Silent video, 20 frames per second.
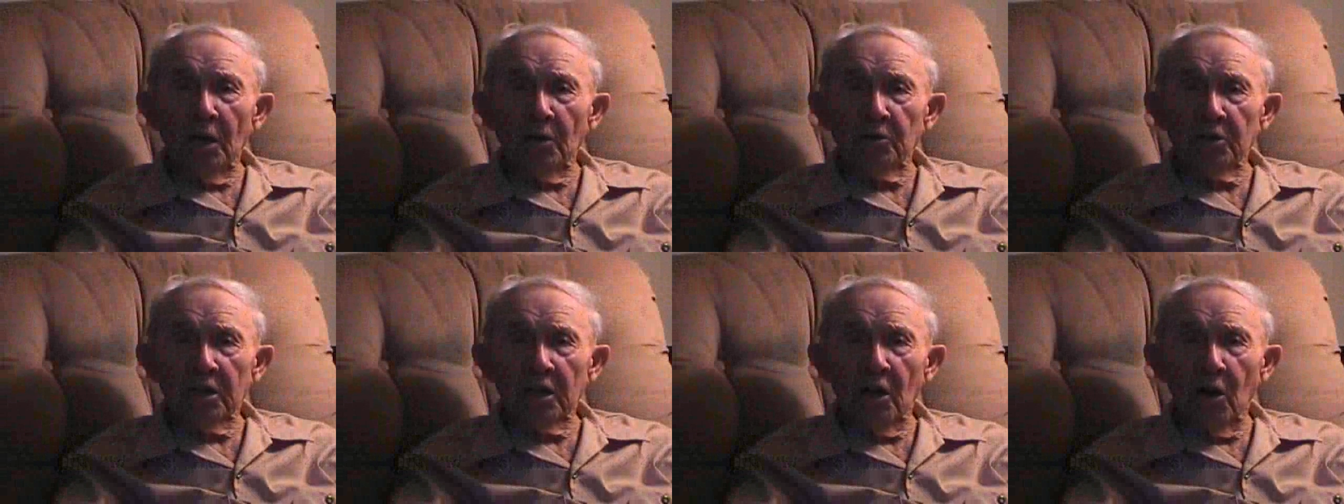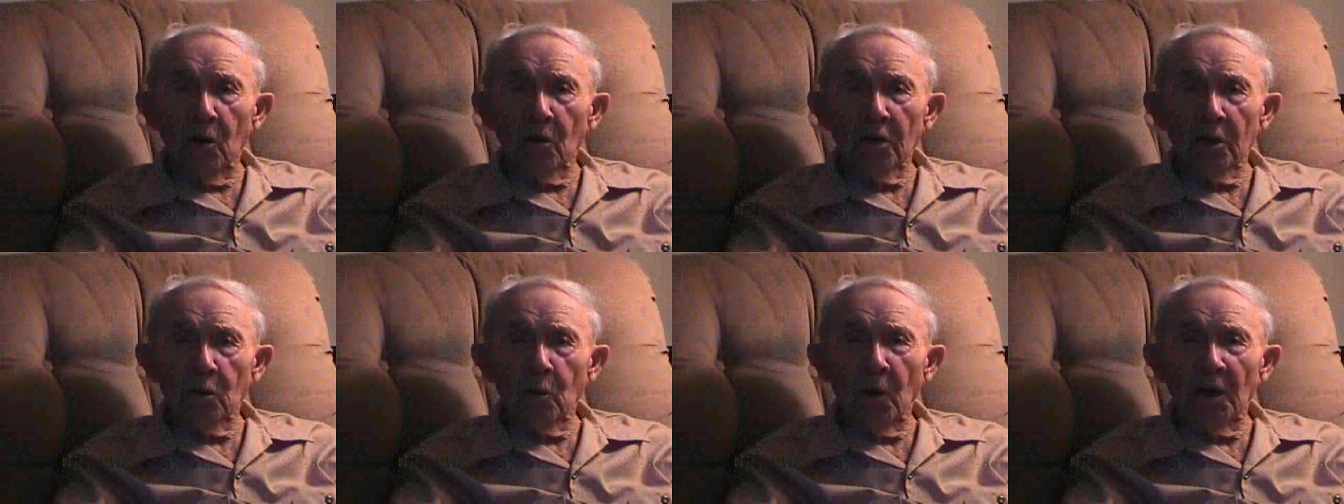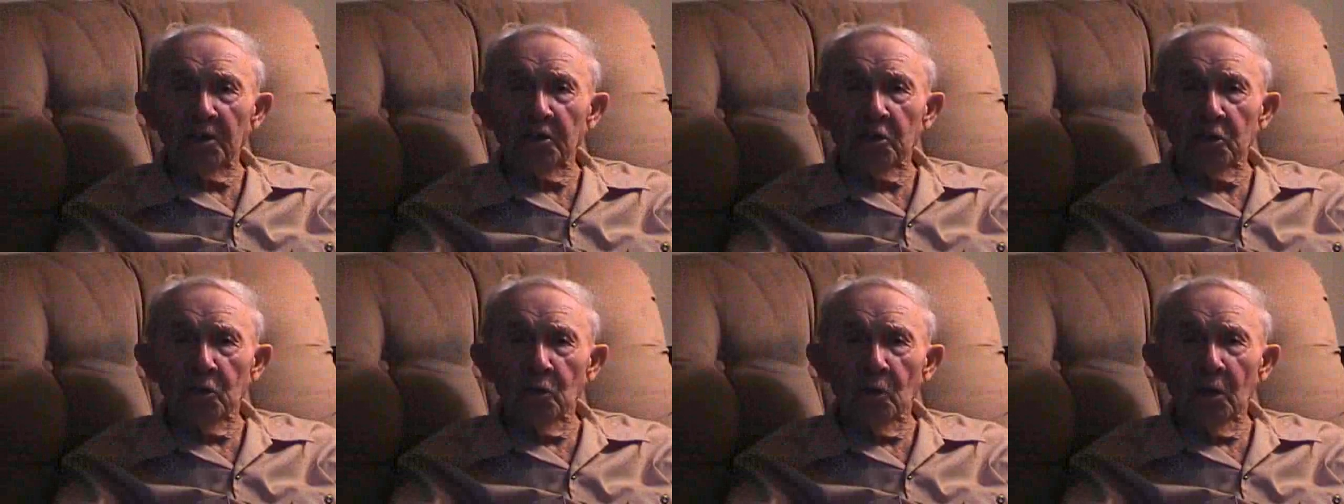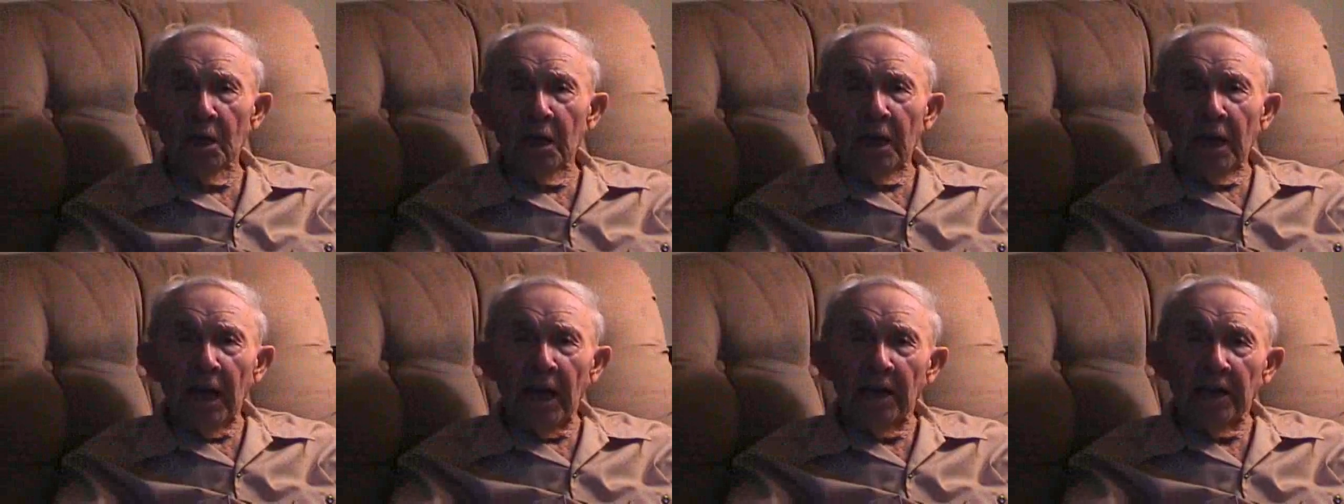I should call it, Little White School,
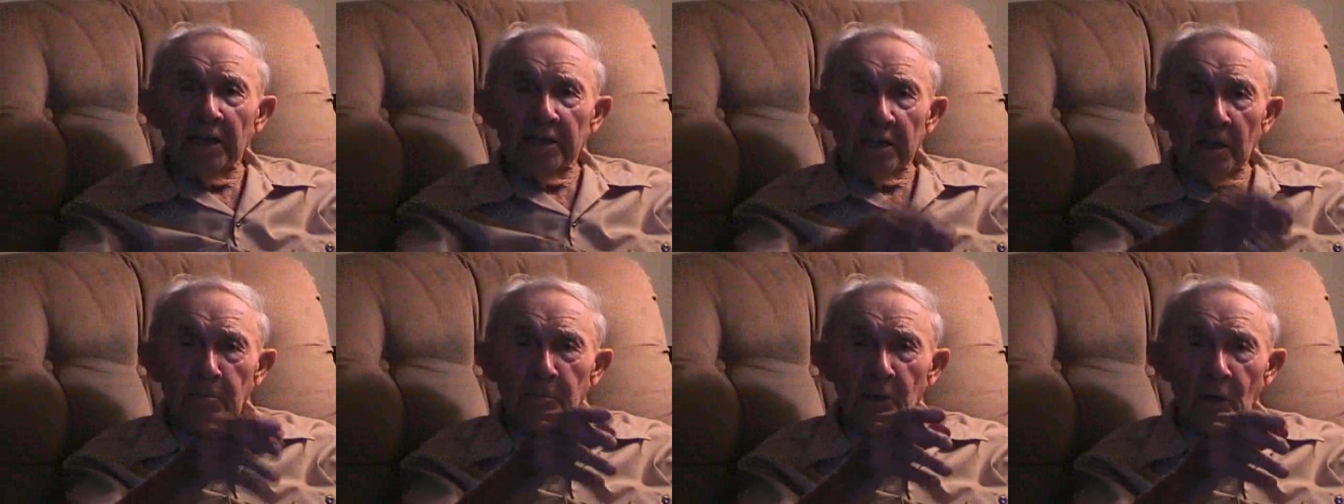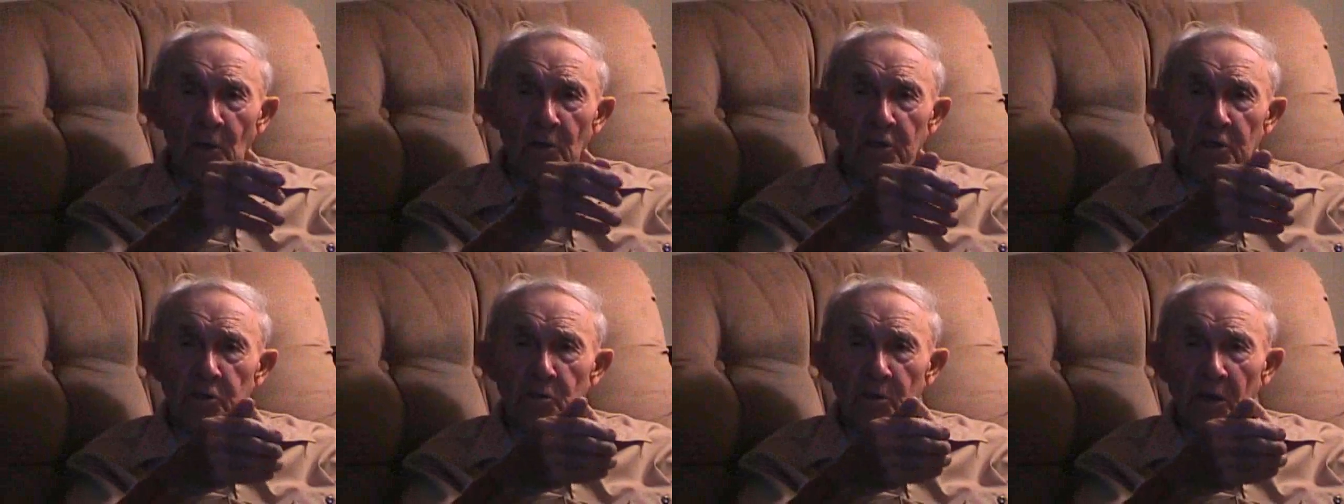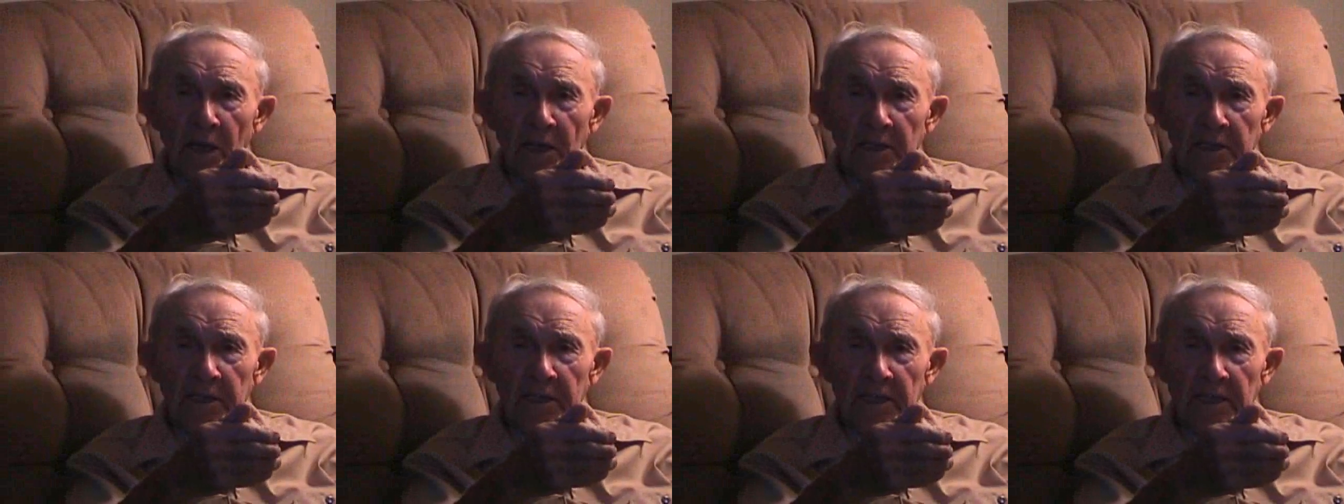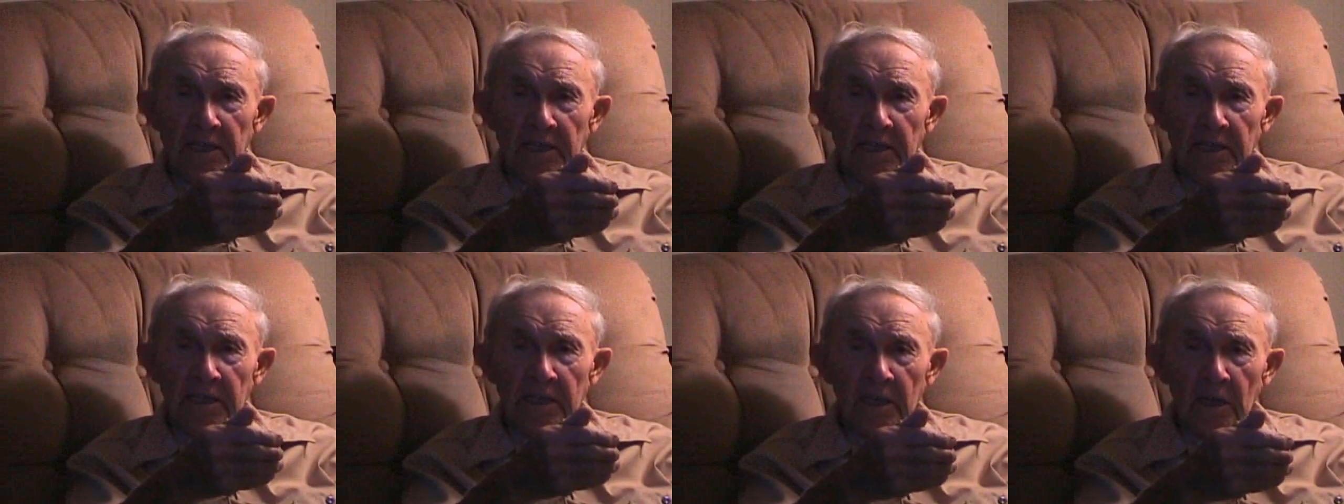and it's up here on
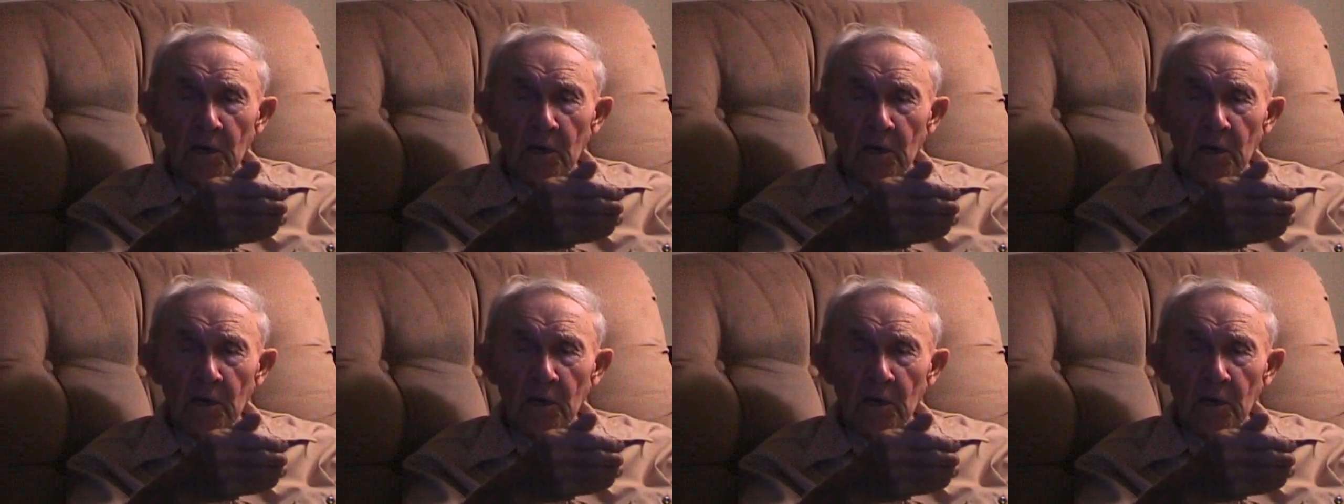219.